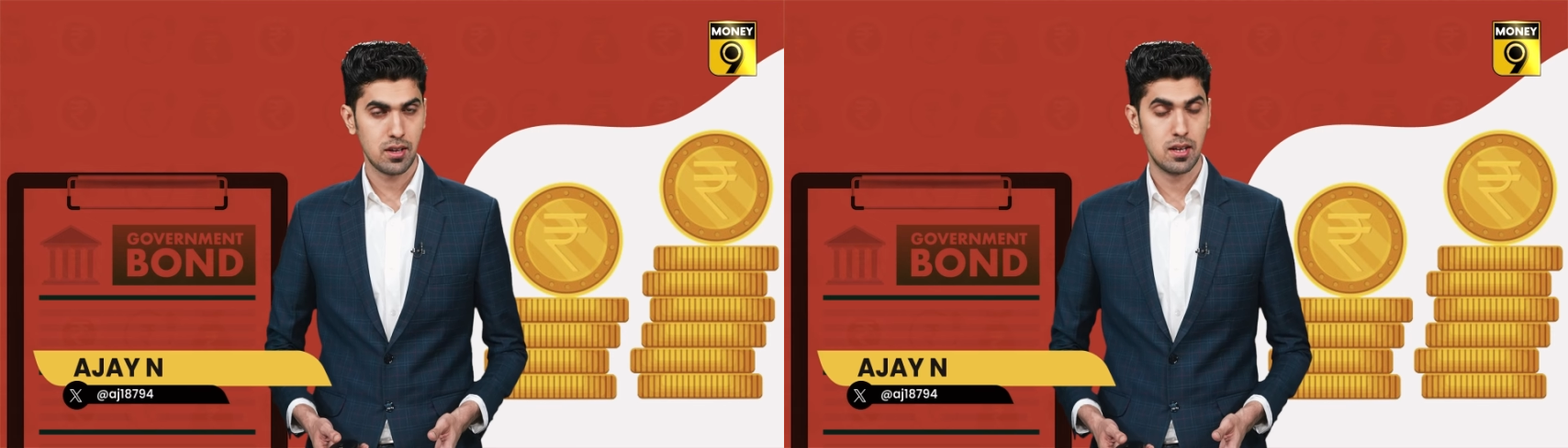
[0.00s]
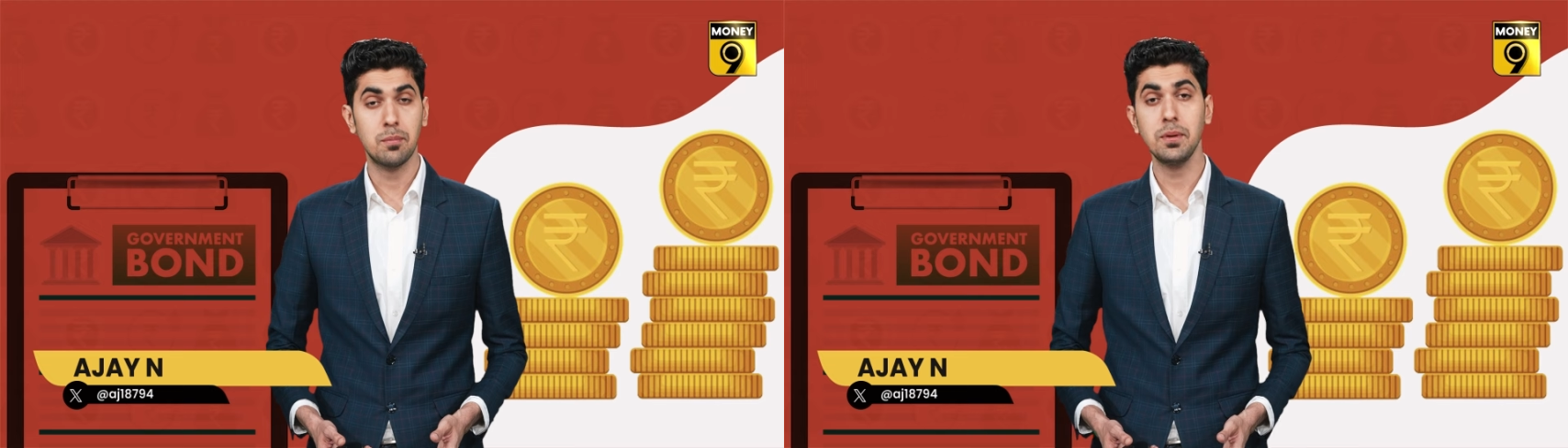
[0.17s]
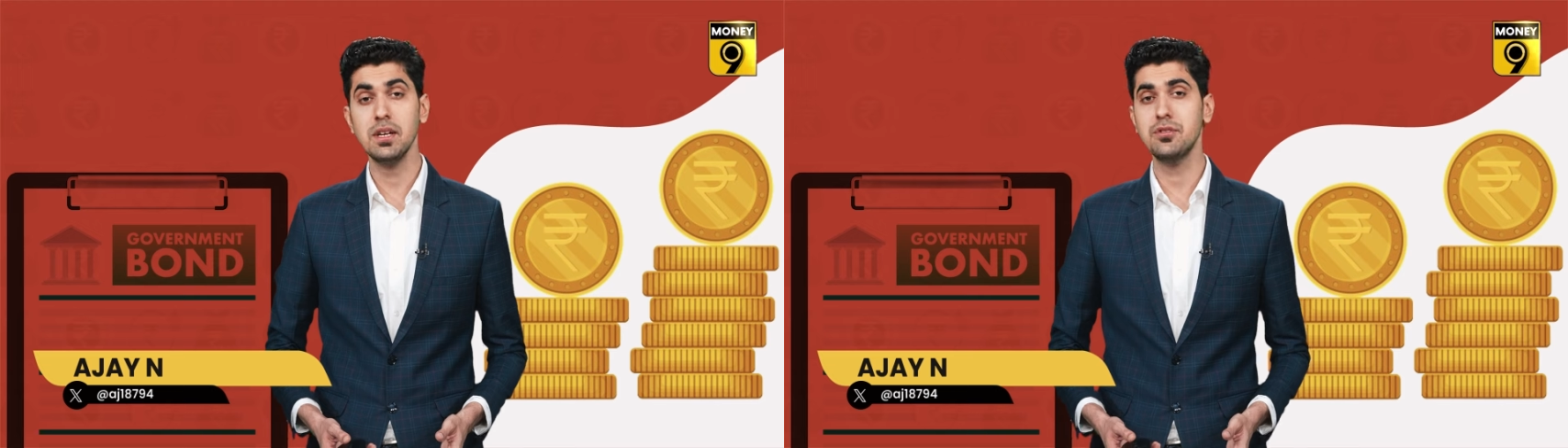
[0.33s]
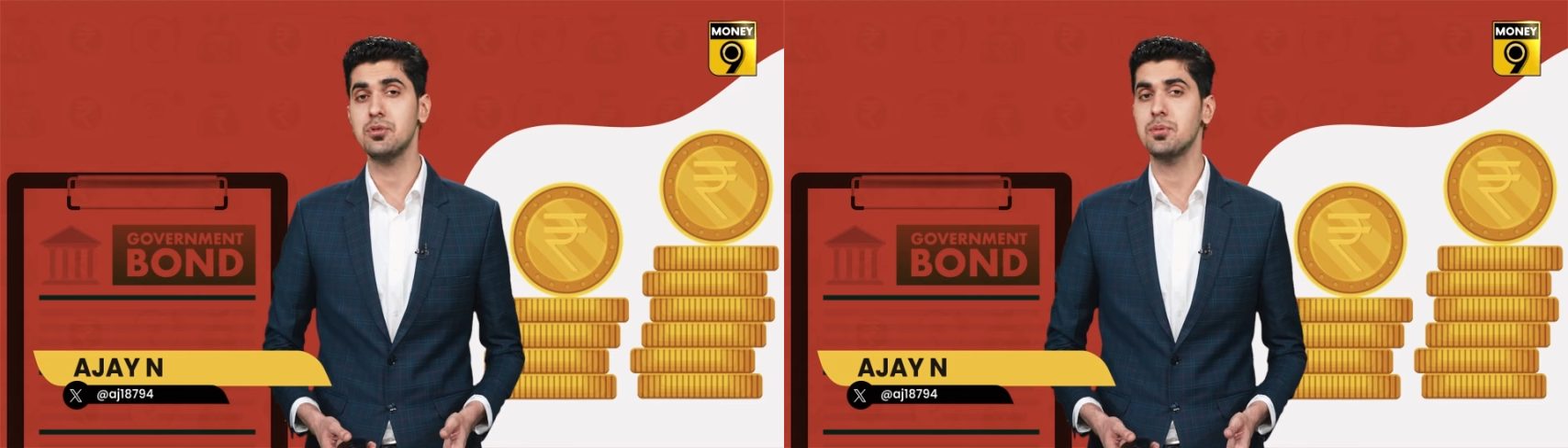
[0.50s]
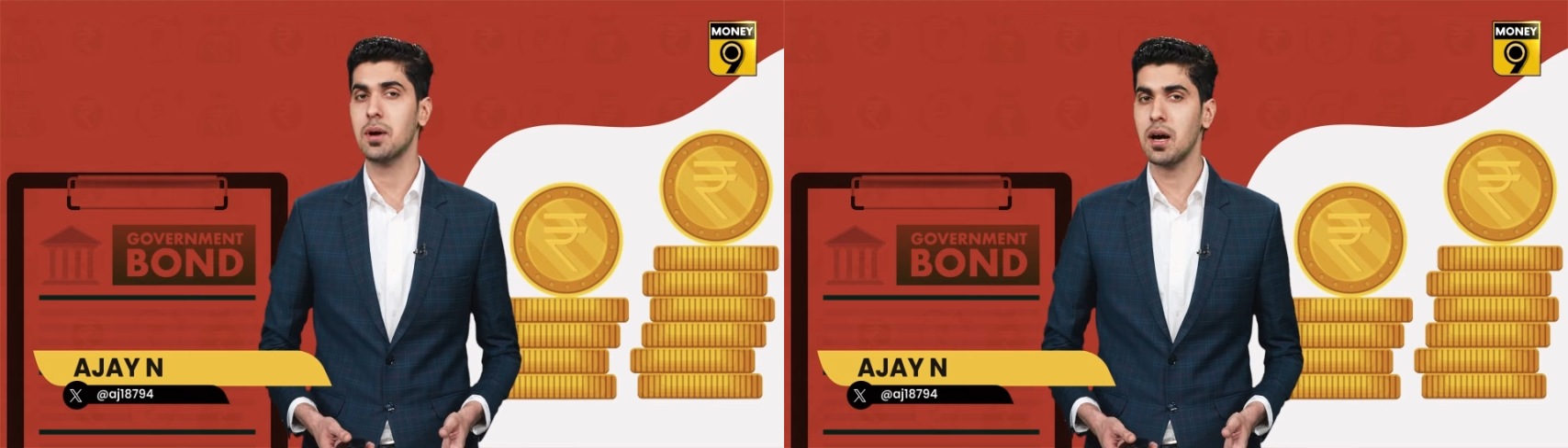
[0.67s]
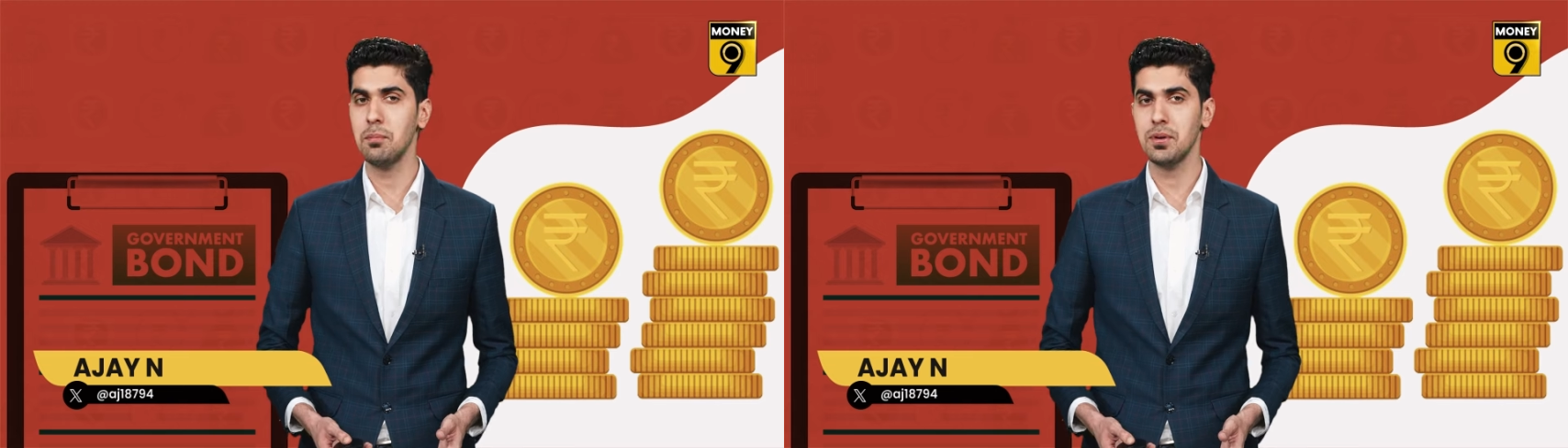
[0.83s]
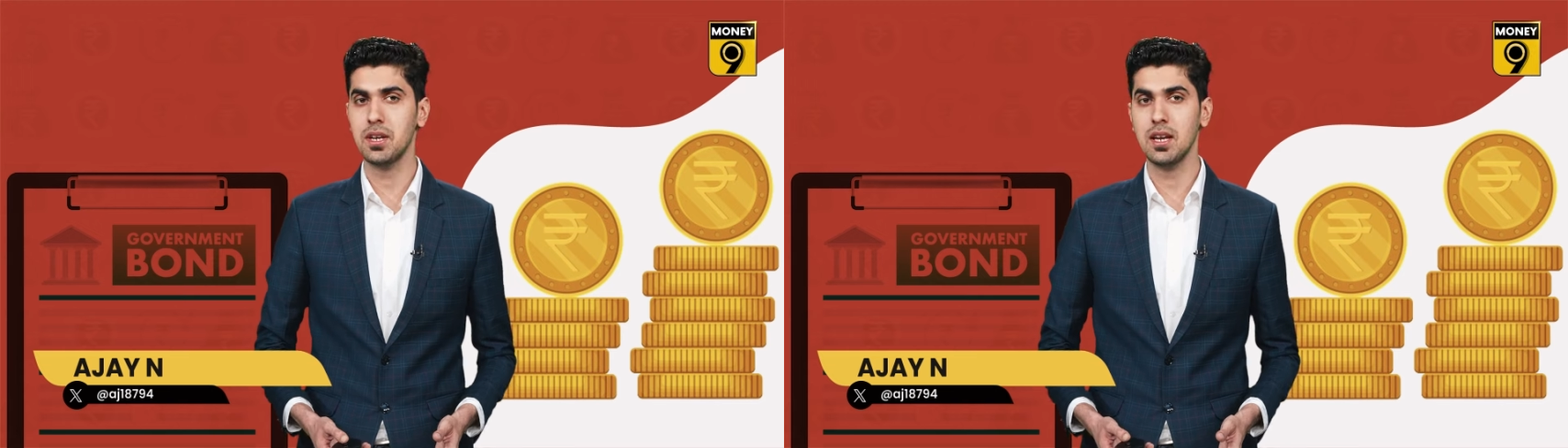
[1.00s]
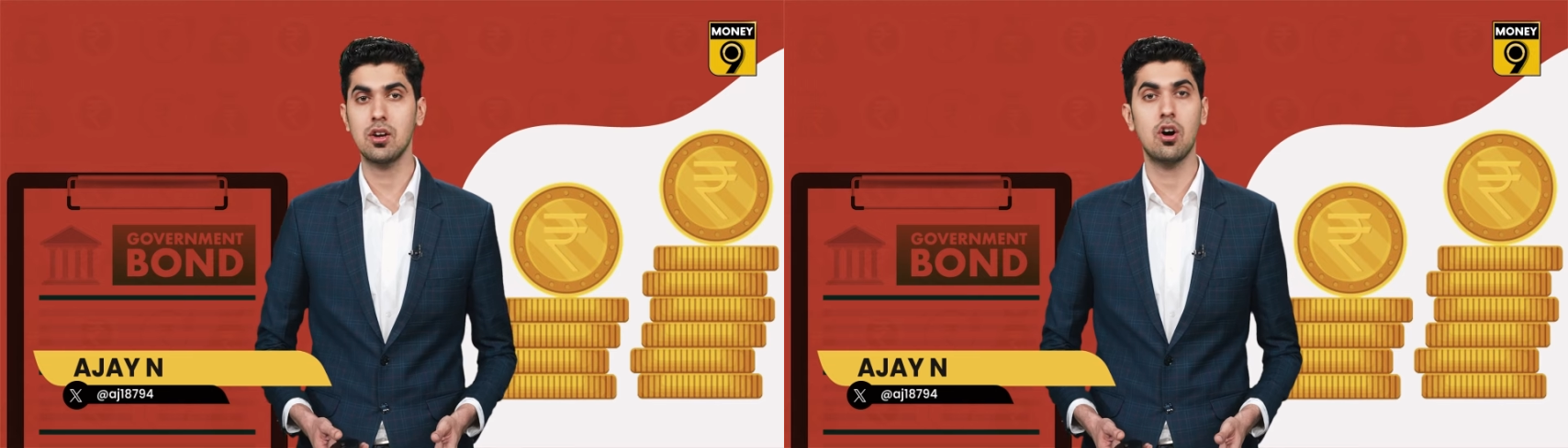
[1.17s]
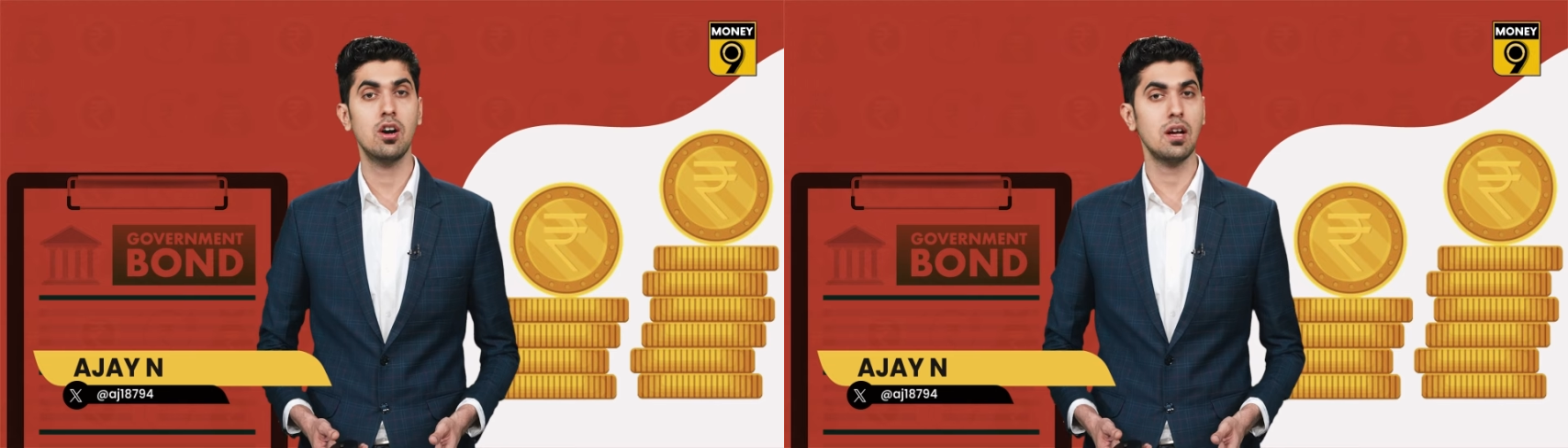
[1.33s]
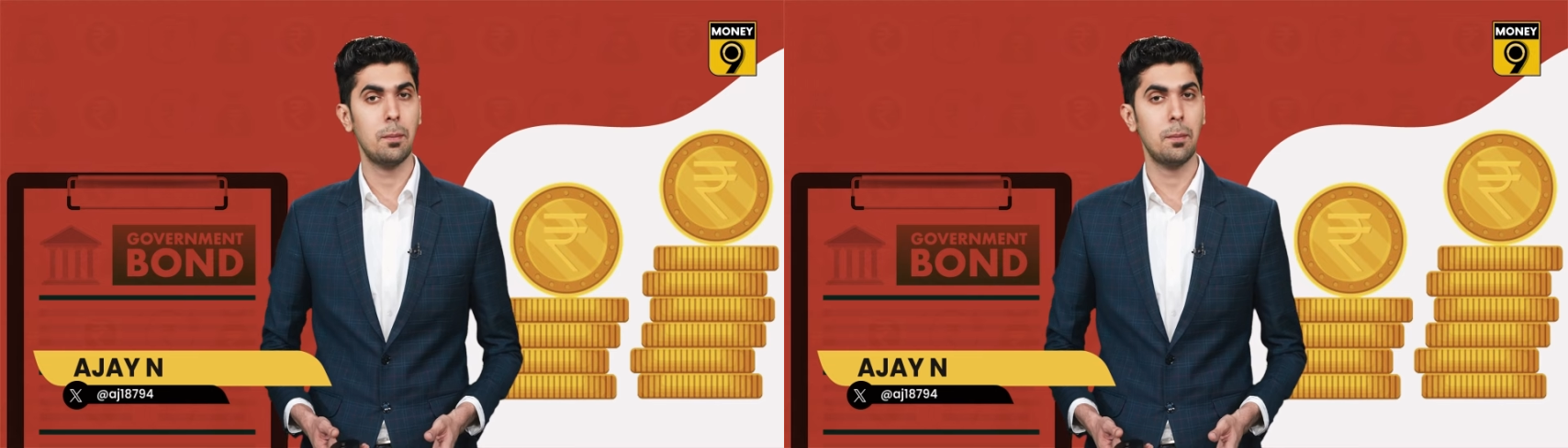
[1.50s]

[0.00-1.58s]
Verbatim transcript: in a P S U company, got